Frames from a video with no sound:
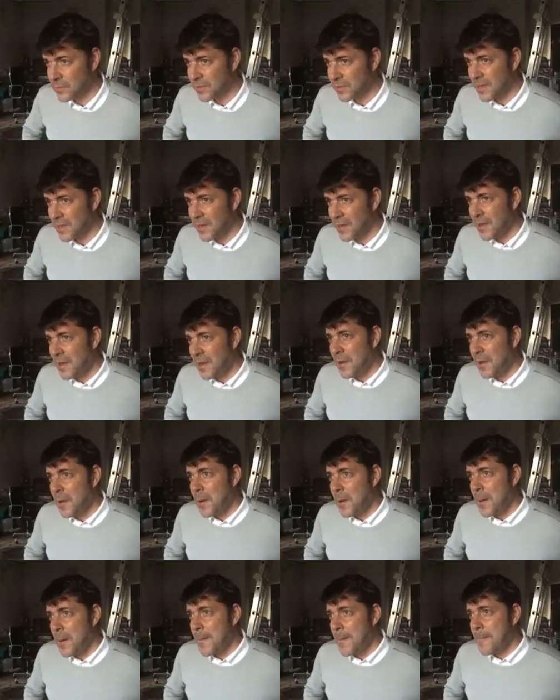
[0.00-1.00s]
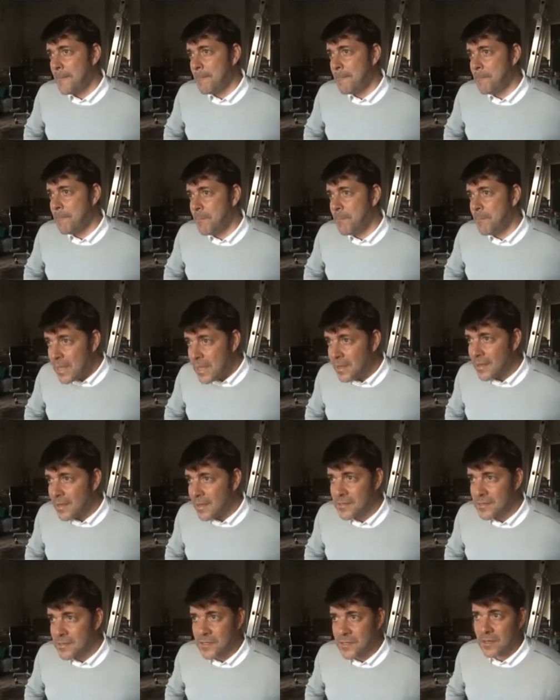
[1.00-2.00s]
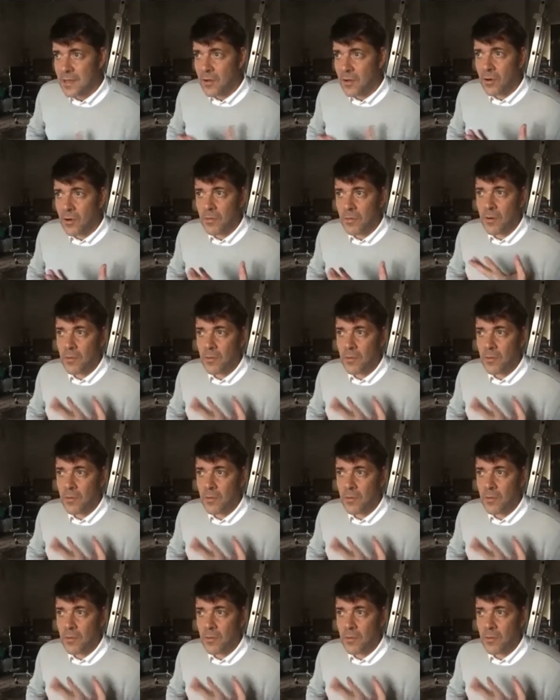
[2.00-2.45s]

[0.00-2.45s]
about me uh,